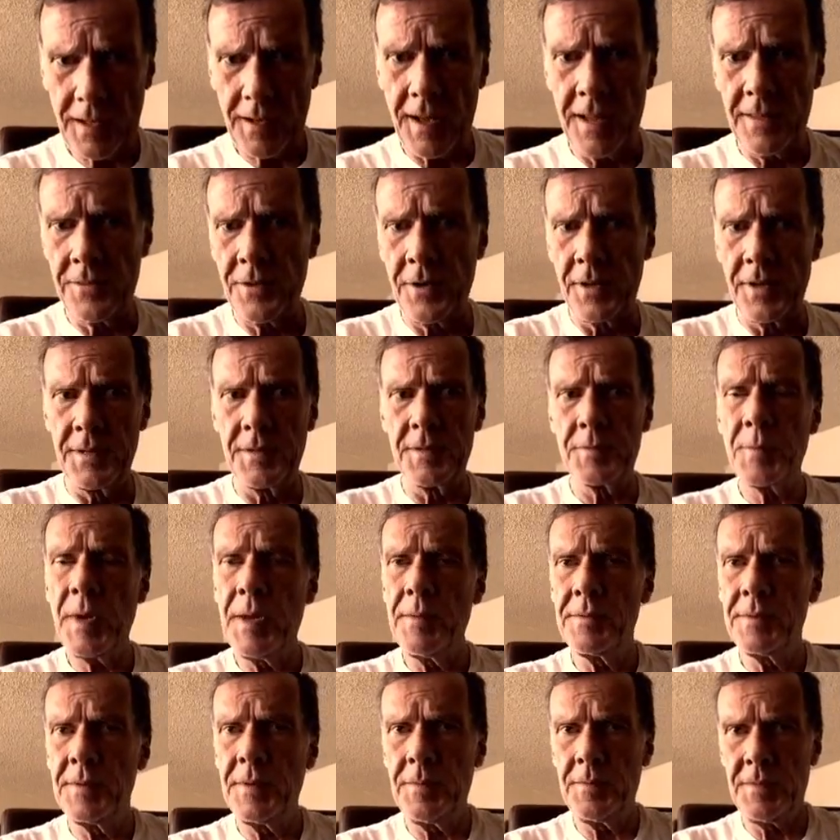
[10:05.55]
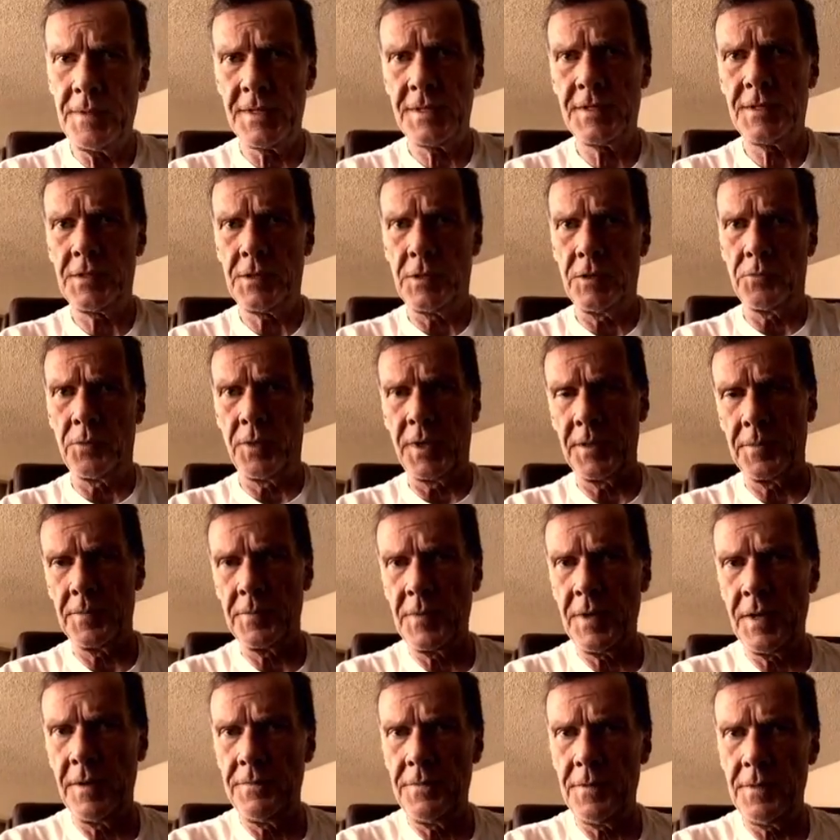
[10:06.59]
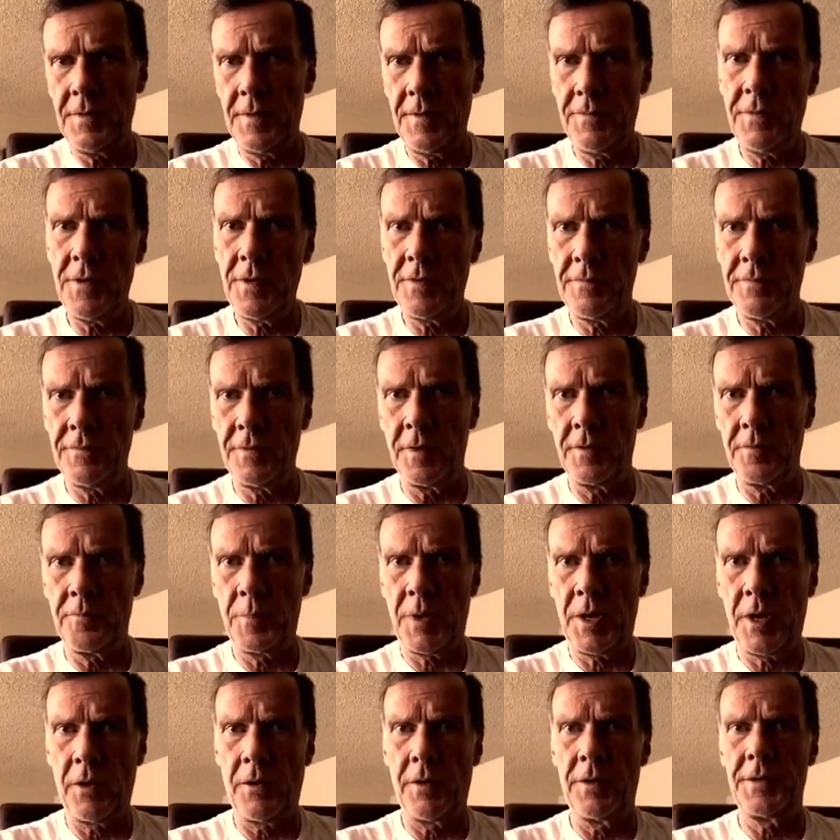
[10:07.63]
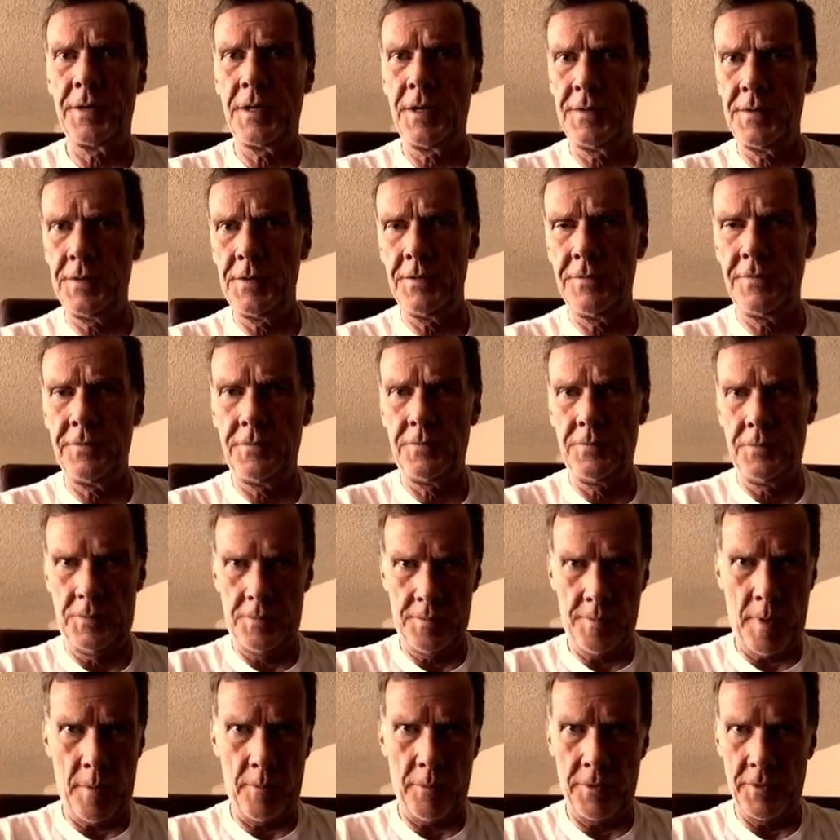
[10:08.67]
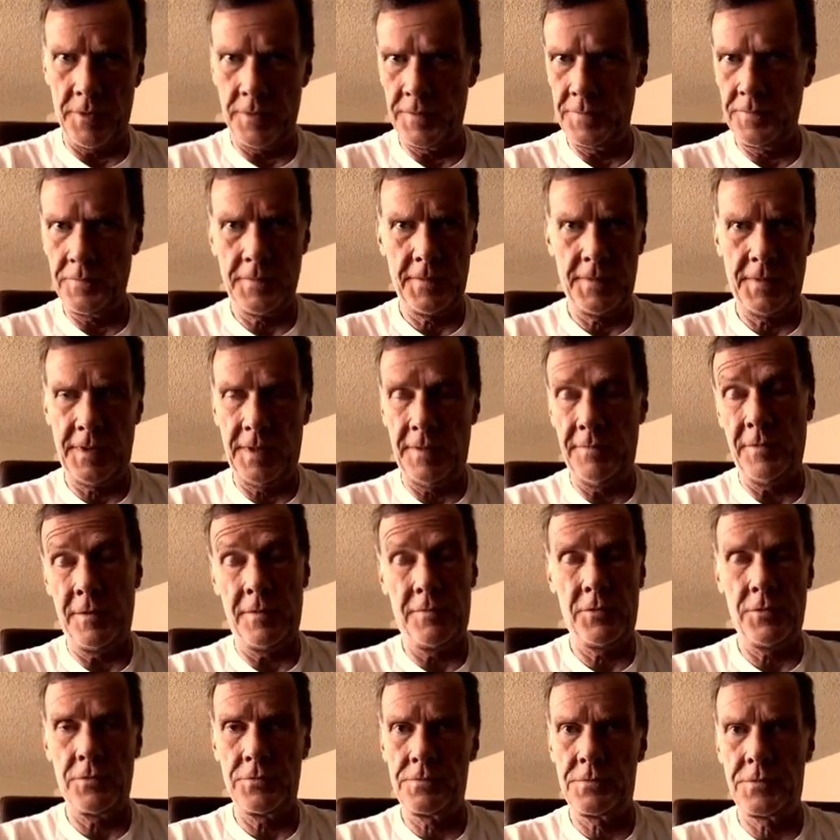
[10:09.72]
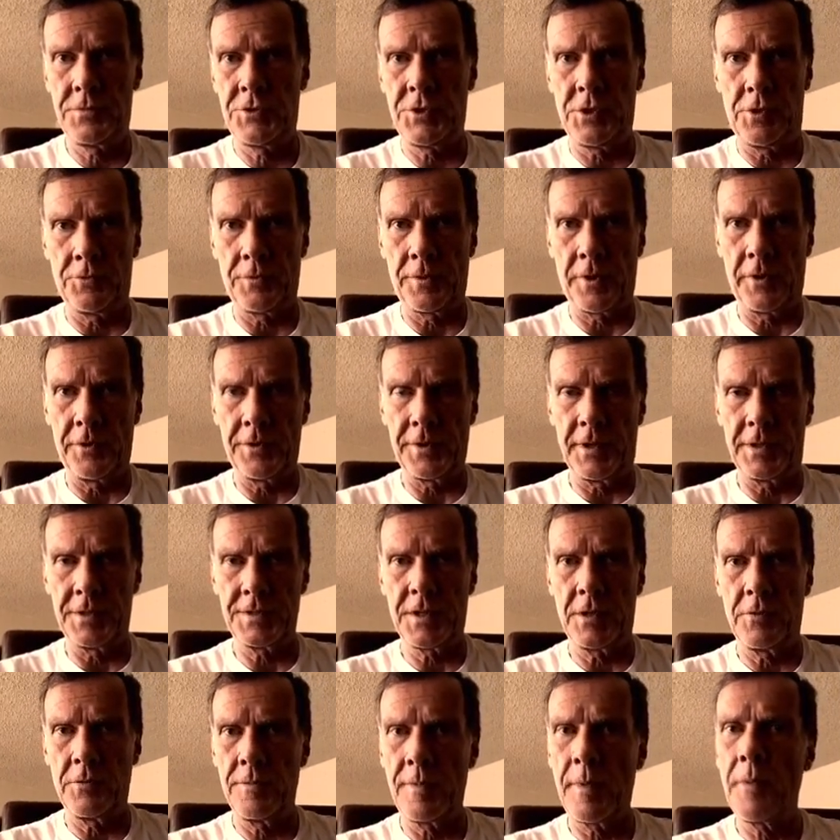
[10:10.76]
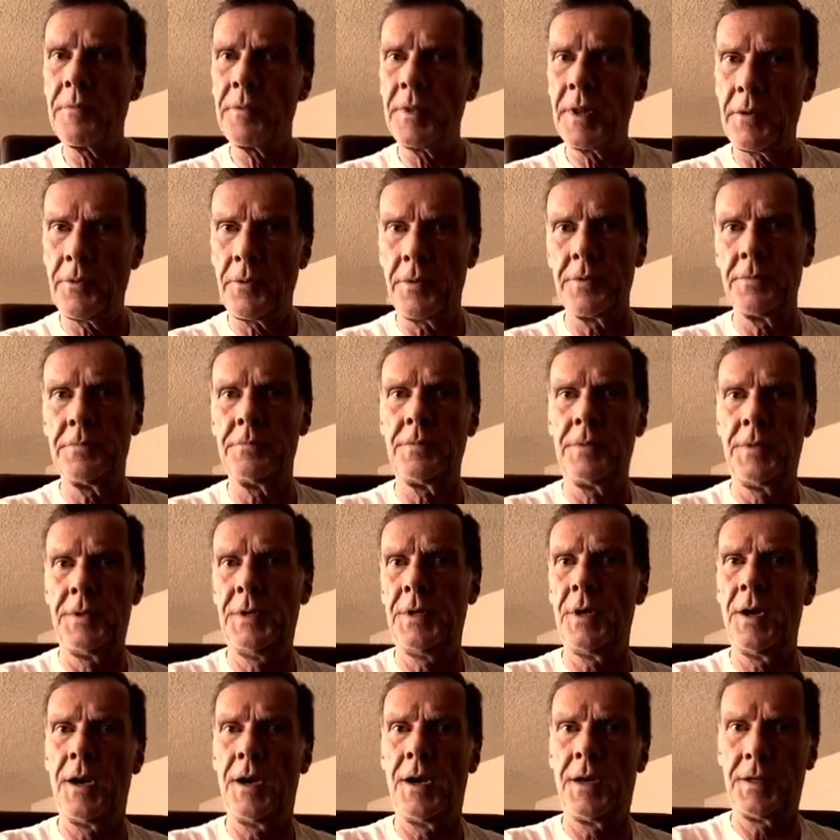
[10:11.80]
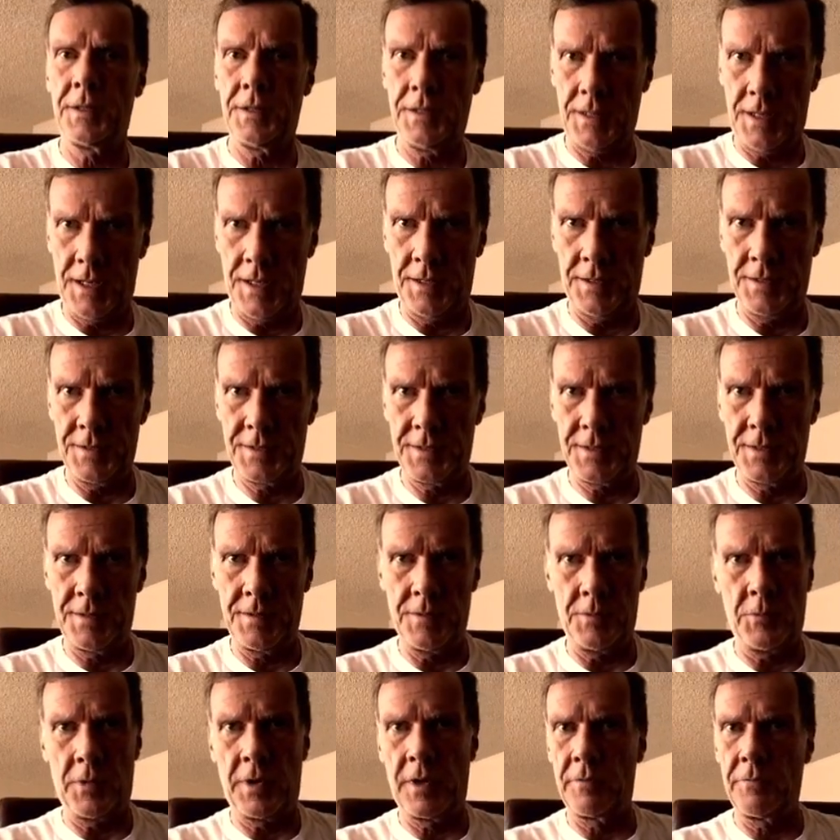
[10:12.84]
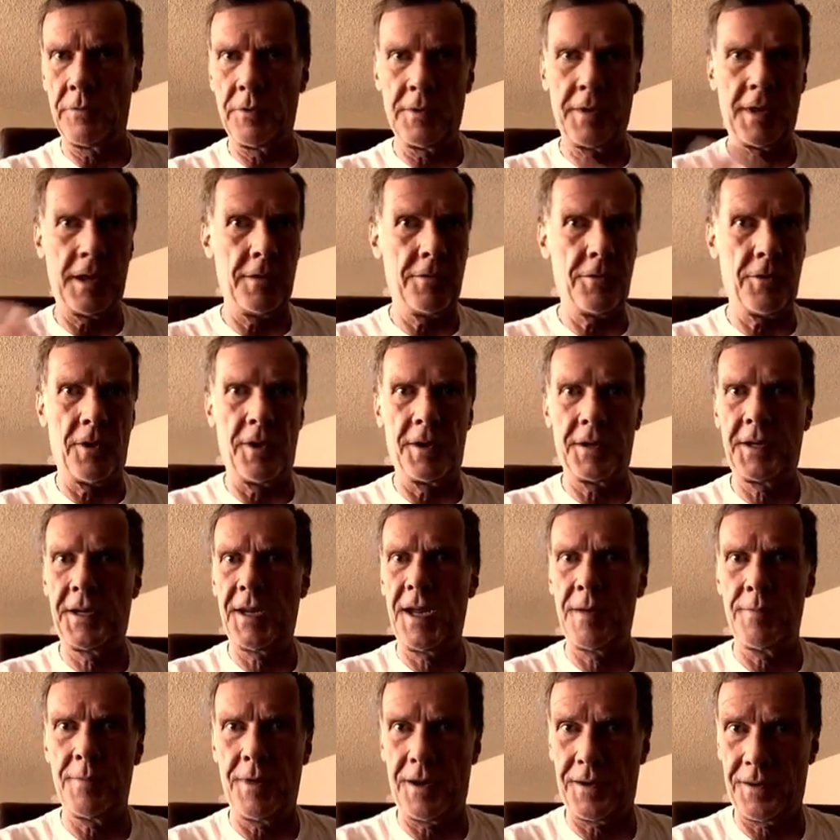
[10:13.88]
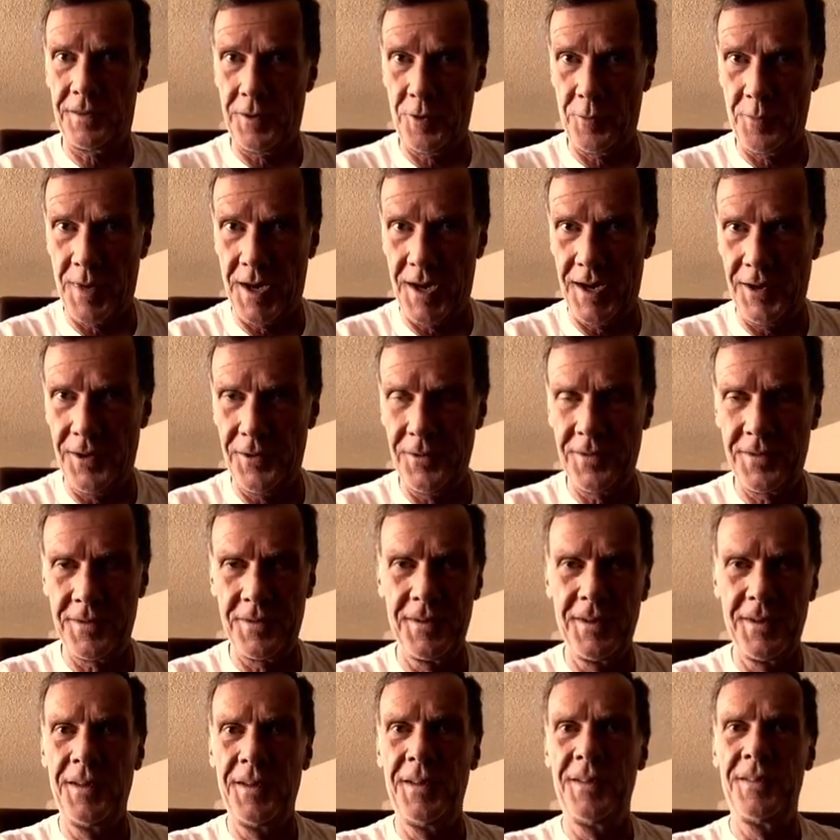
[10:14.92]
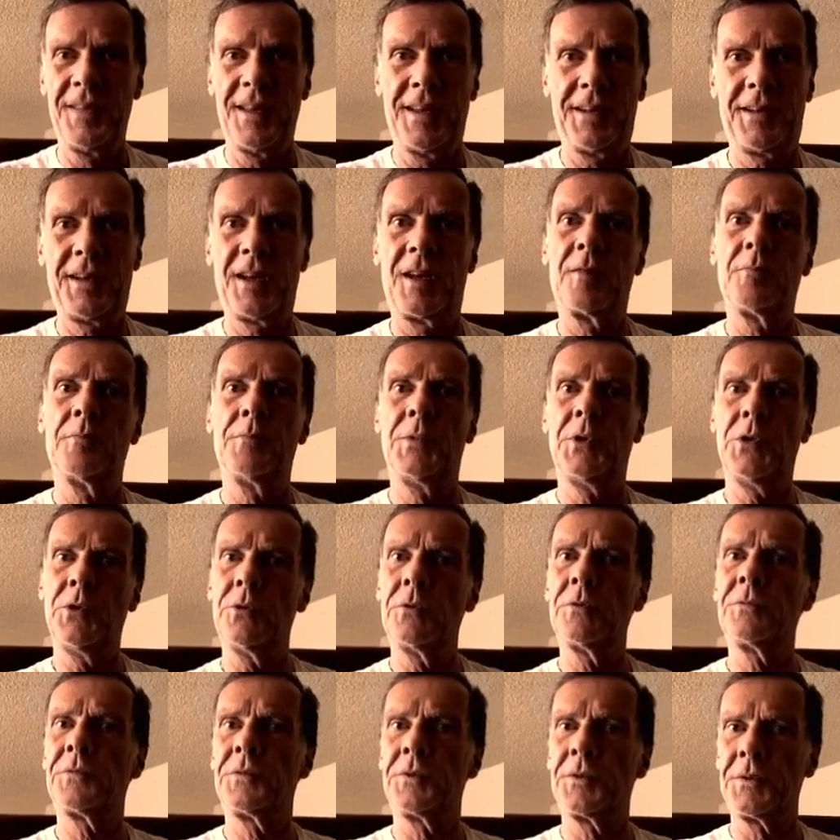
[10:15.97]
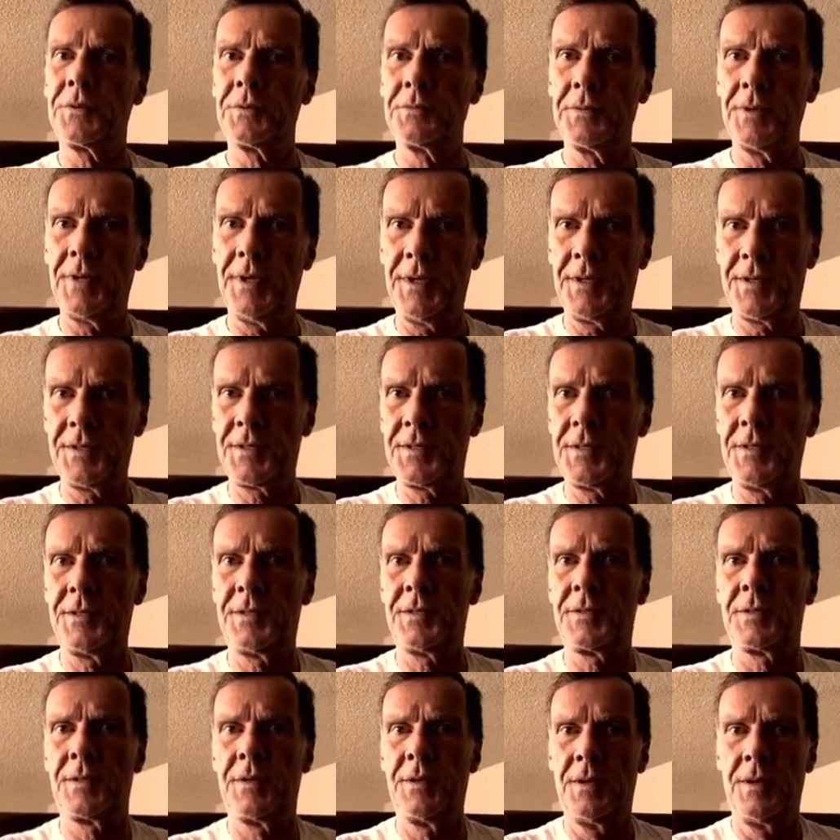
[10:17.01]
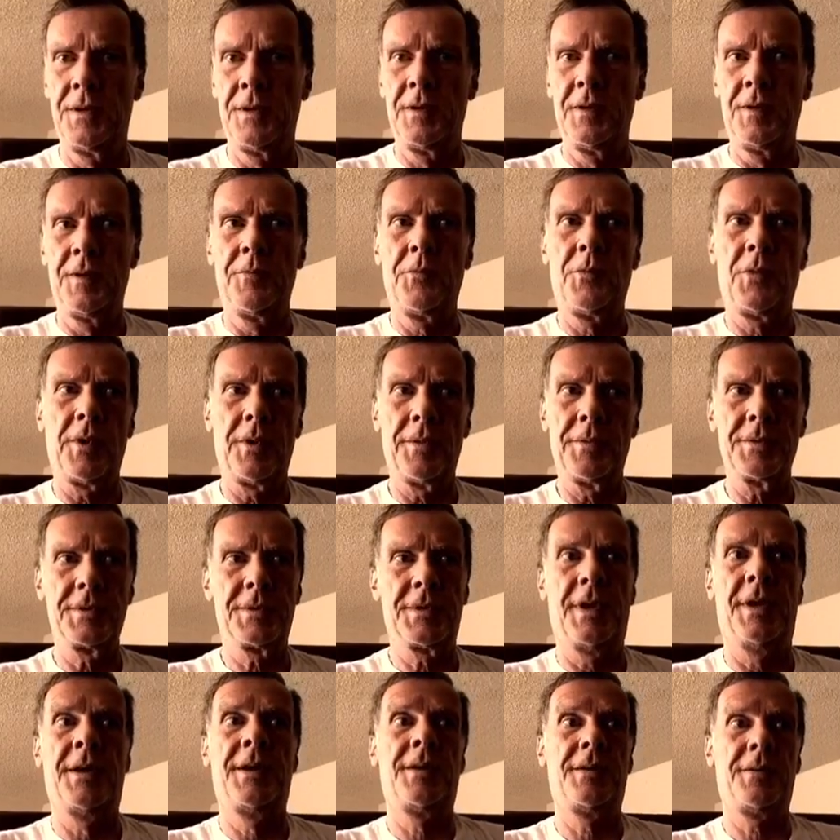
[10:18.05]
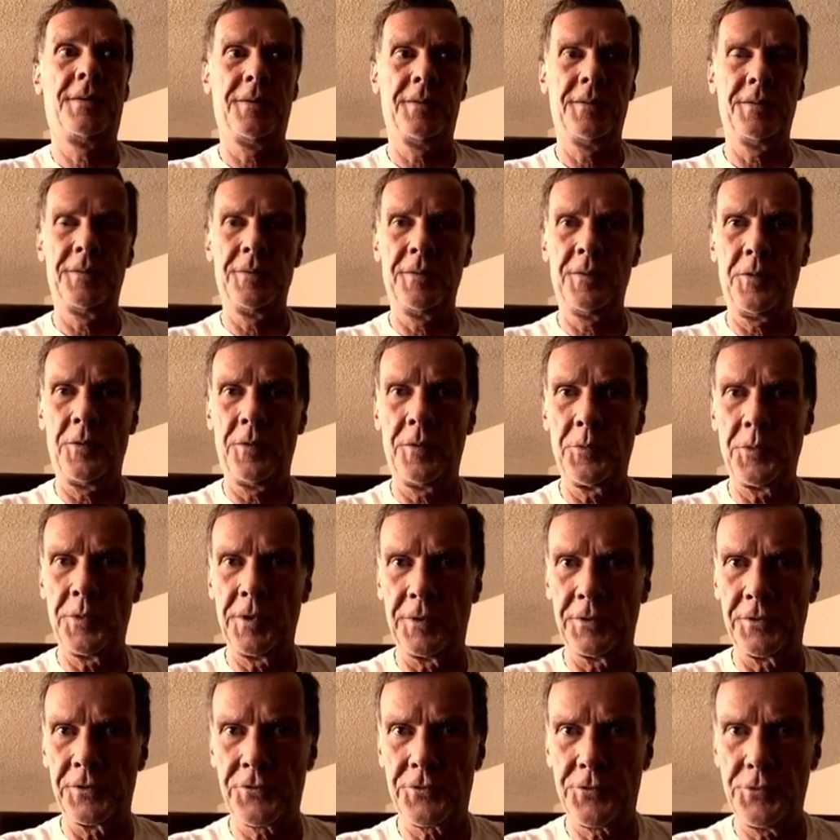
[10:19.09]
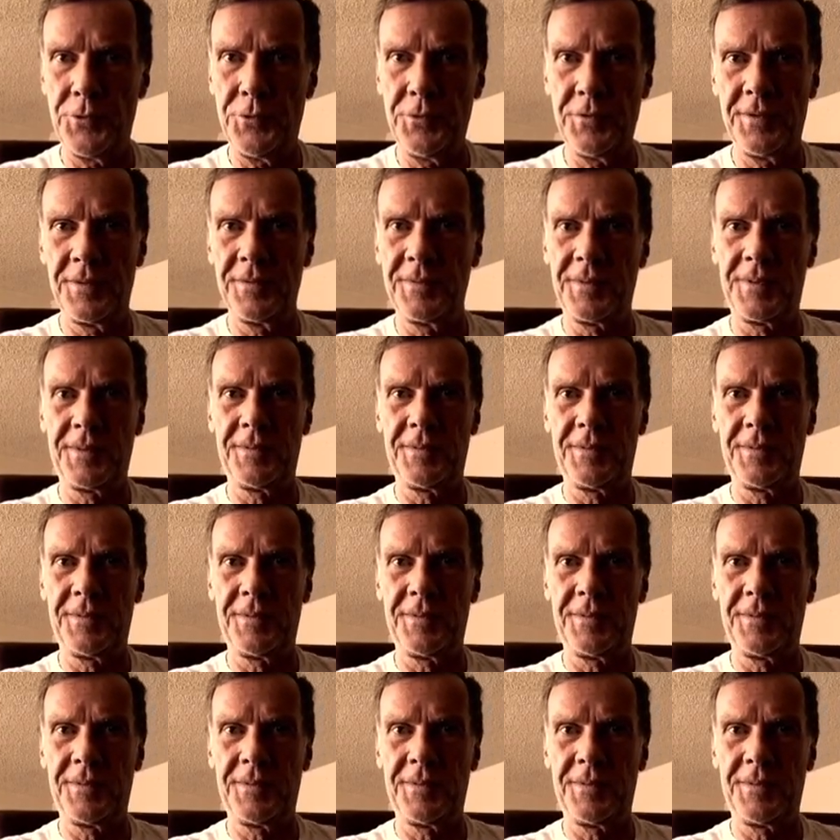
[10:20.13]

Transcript: I thought of this, maybe this is a good way. If you have a parent and you remember, even if your children are adults now, remember they were young and innocent and whatever they thought came out of their mouth, that kind of beautiful innocence where it was the real truth,